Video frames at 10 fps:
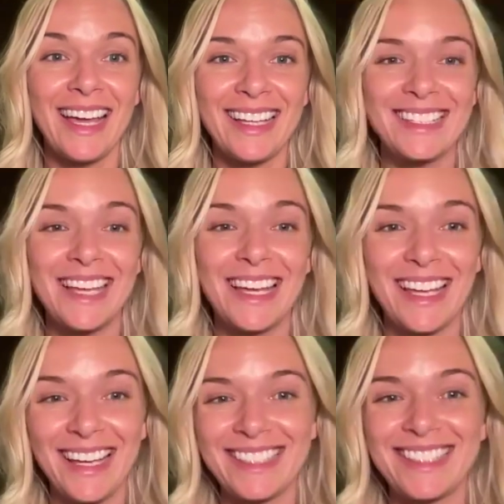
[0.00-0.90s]
it's
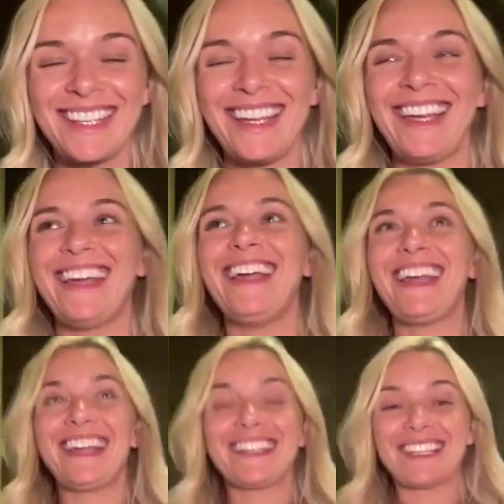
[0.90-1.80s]

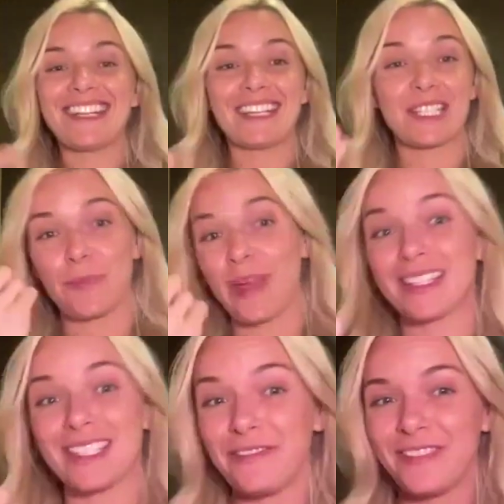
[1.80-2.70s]
it's an
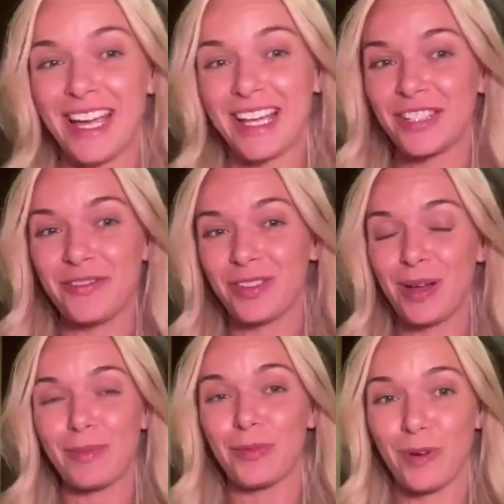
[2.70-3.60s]
expensive test for
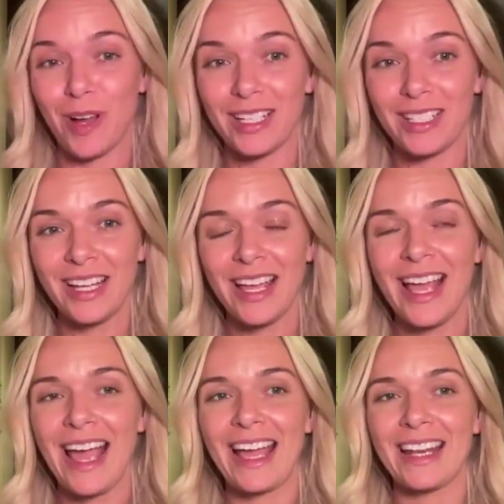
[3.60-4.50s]
them to run,
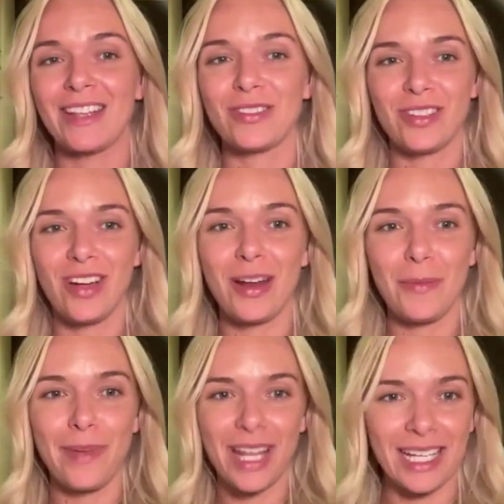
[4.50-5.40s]
and yep. There's not
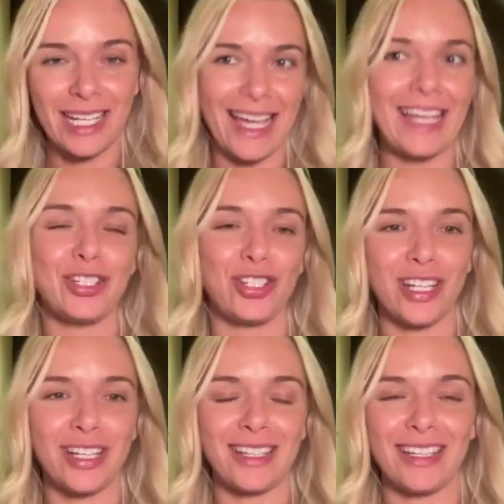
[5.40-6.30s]
a
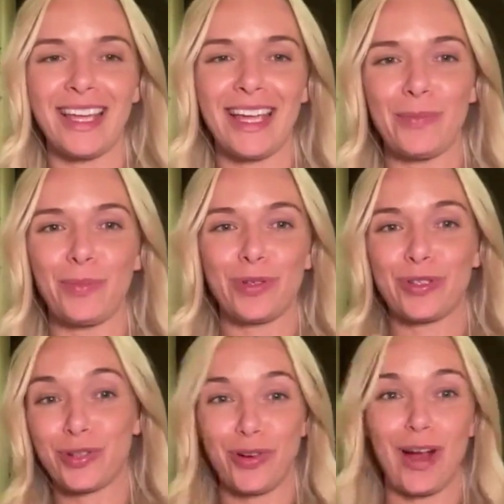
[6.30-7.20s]
medication that they can
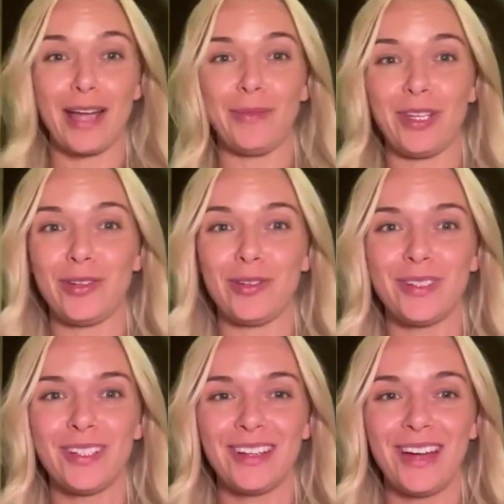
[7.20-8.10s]
prescribe
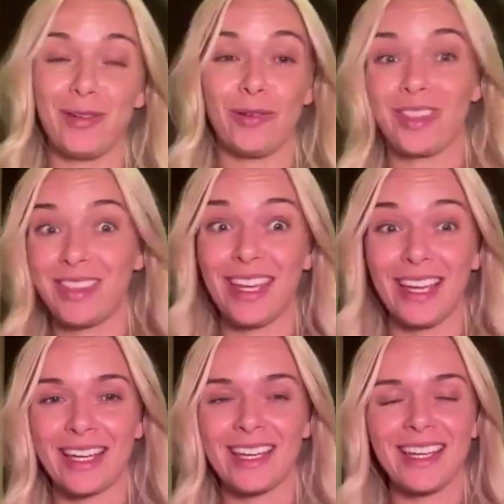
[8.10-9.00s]
you, I don't
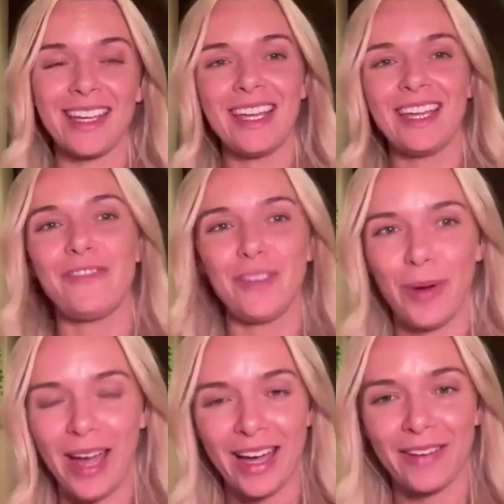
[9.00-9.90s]
think, if
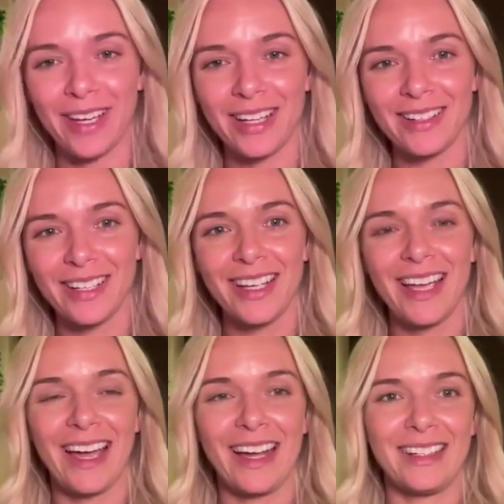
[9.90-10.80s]
you have it.
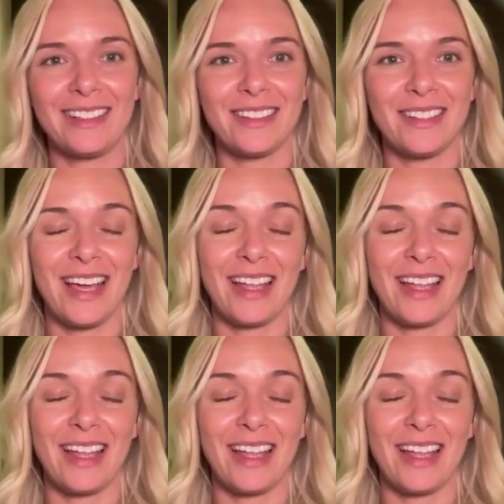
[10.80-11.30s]
And